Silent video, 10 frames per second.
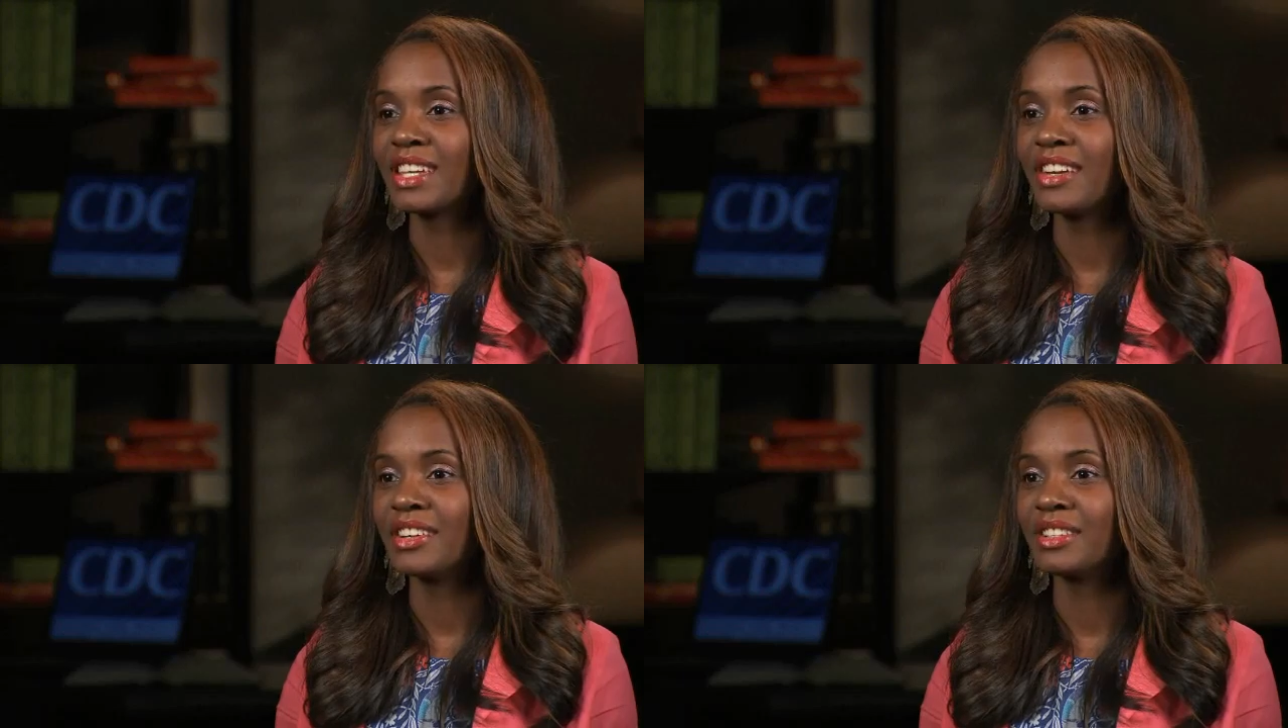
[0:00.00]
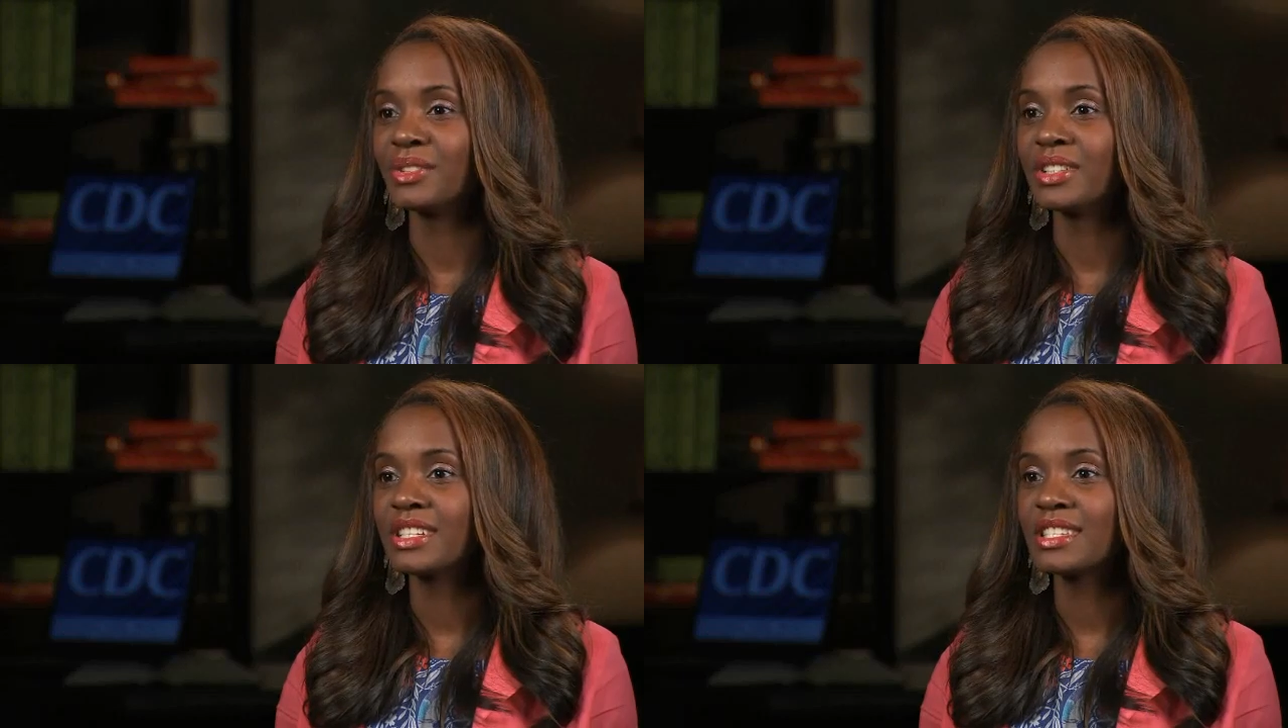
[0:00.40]
Karon
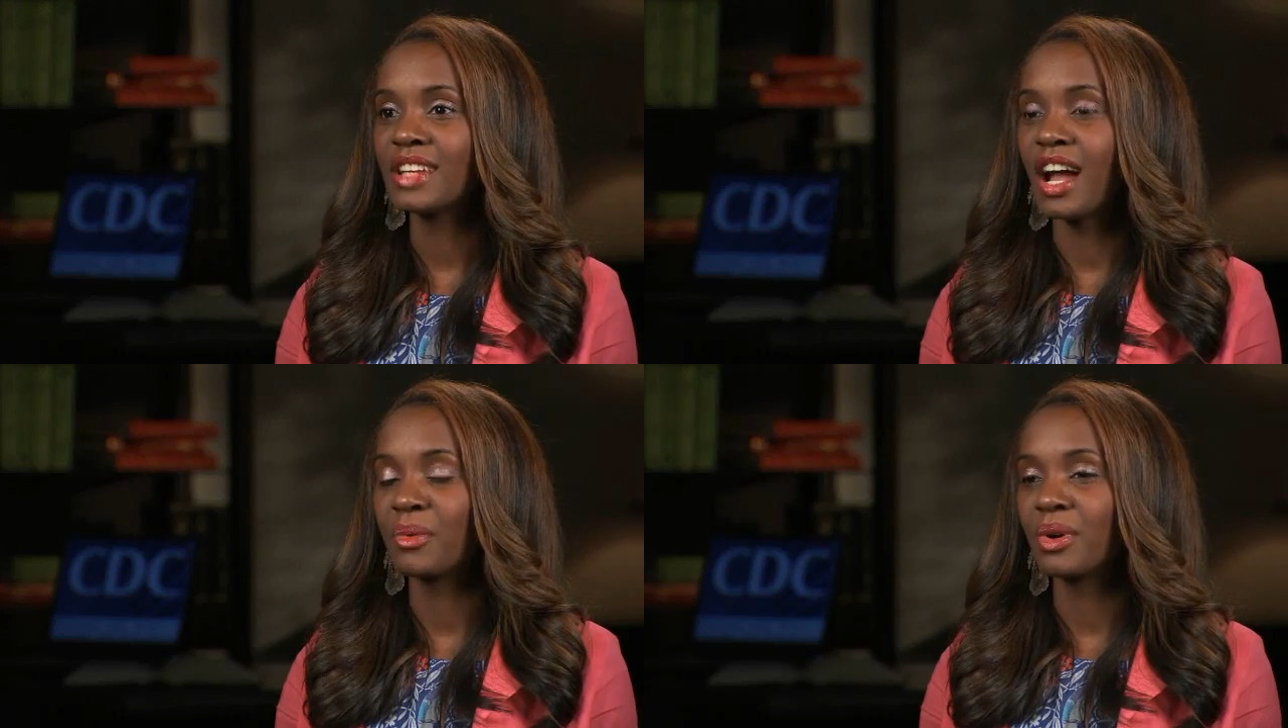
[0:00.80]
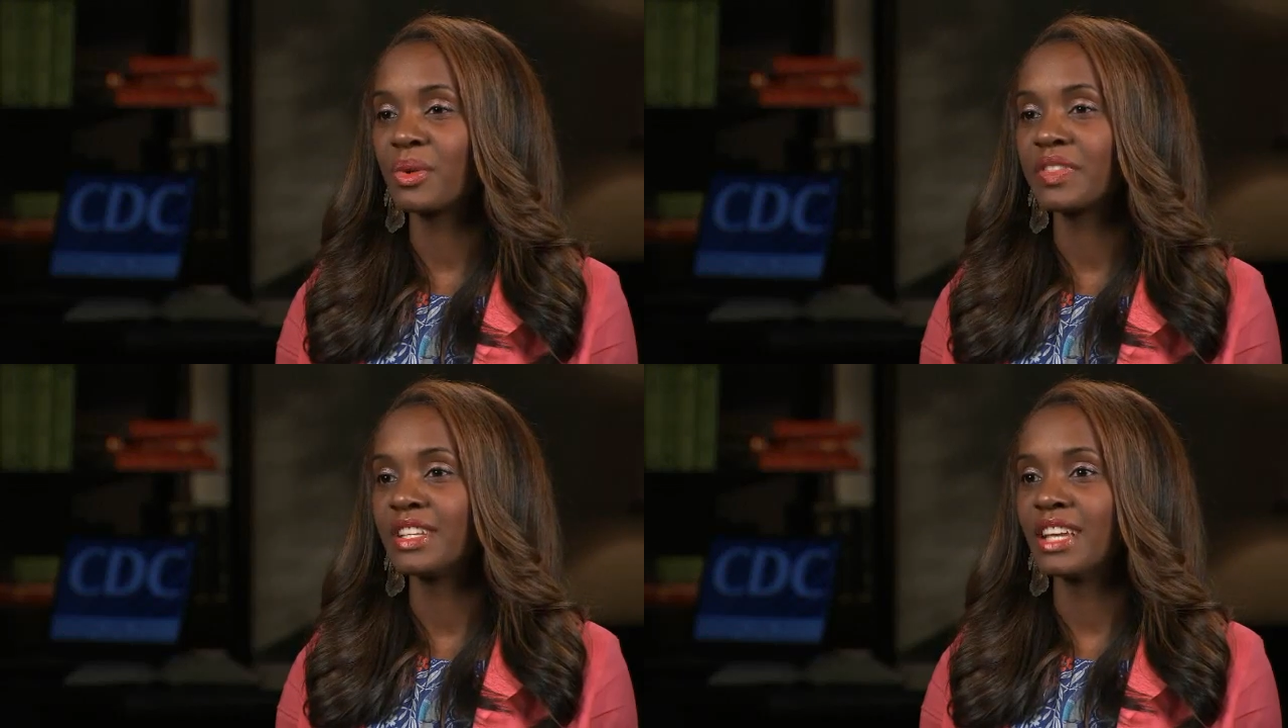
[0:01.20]
Lewis. I work
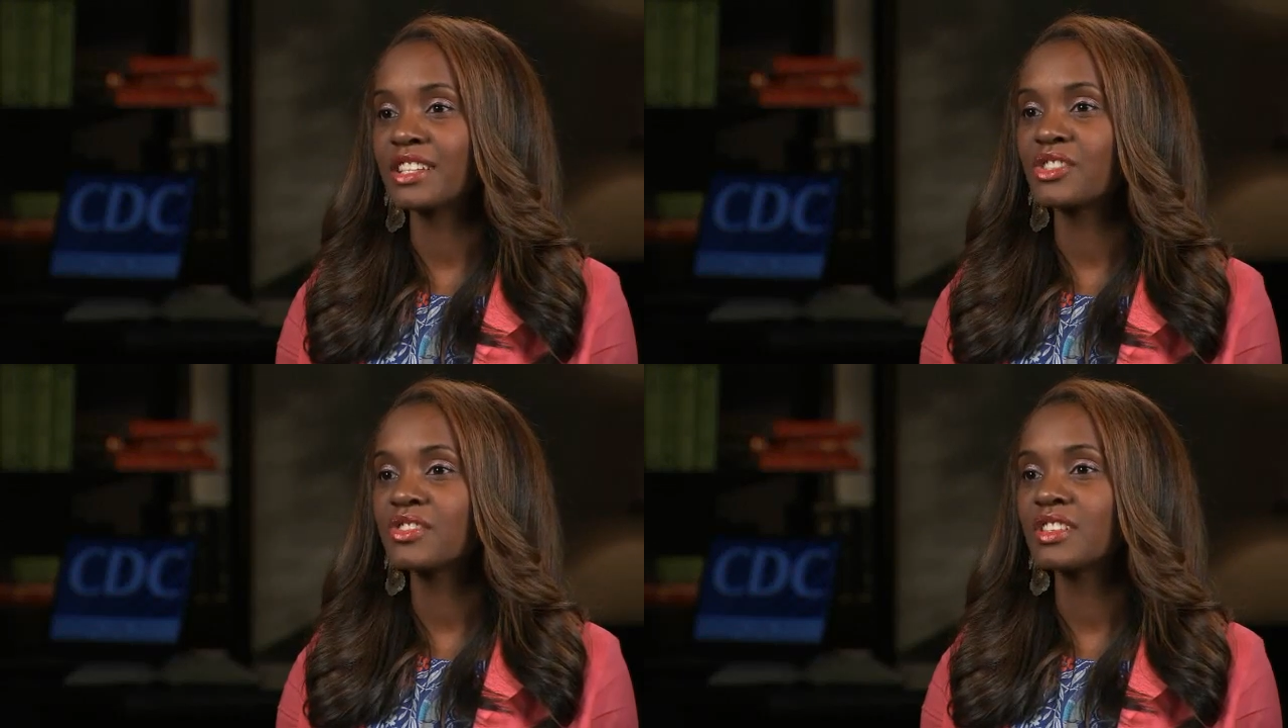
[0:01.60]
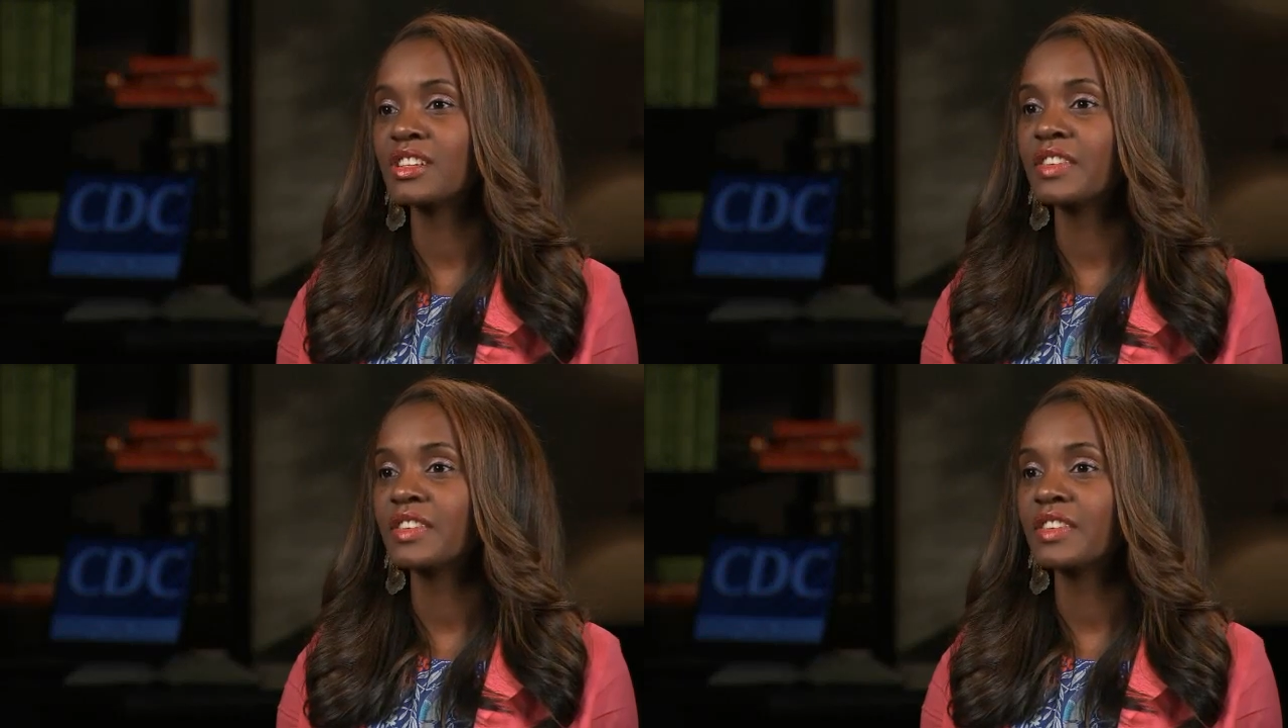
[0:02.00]
with the National Center